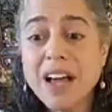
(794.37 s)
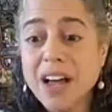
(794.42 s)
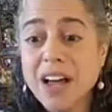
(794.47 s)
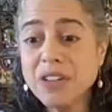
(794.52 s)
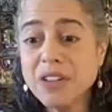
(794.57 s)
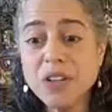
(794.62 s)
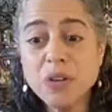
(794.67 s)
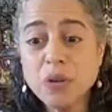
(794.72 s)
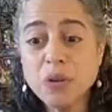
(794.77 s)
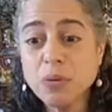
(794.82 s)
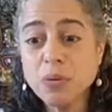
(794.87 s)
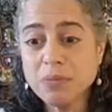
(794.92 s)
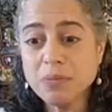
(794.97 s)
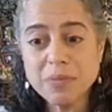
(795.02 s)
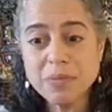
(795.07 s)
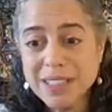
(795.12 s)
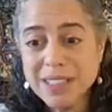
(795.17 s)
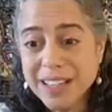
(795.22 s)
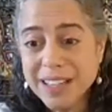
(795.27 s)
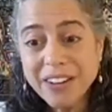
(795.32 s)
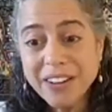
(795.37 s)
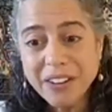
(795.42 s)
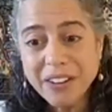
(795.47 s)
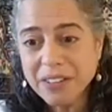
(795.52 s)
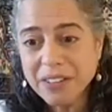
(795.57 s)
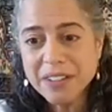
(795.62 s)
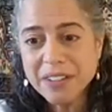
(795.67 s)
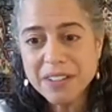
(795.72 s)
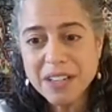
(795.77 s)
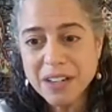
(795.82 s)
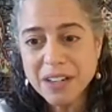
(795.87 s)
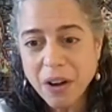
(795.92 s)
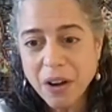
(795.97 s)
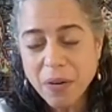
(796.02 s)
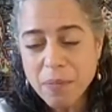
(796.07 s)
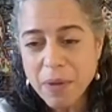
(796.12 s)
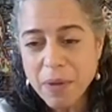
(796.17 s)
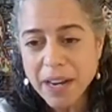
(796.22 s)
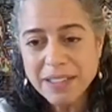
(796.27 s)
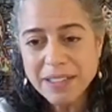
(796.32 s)
a new skill you
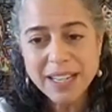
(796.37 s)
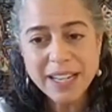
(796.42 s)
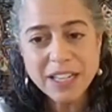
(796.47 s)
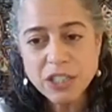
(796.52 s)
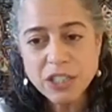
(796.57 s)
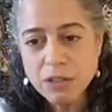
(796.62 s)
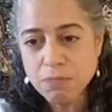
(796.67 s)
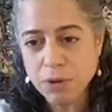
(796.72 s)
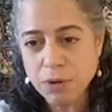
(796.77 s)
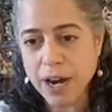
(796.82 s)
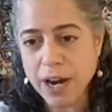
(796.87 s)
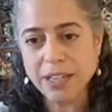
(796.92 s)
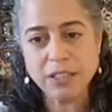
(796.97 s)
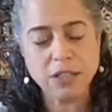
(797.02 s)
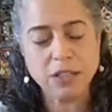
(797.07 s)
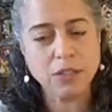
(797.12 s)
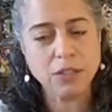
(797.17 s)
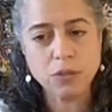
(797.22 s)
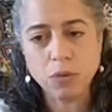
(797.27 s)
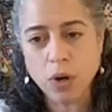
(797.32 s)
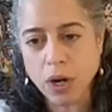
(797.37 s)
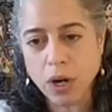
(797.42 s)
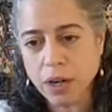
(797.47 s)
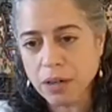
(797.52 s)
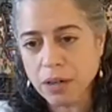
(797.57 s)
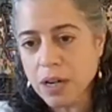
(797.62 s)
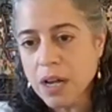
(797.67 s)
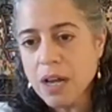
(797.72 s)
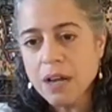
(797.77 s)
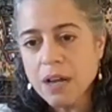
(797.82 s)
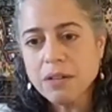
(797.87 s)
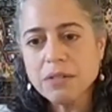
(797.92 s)
know a meditation practice or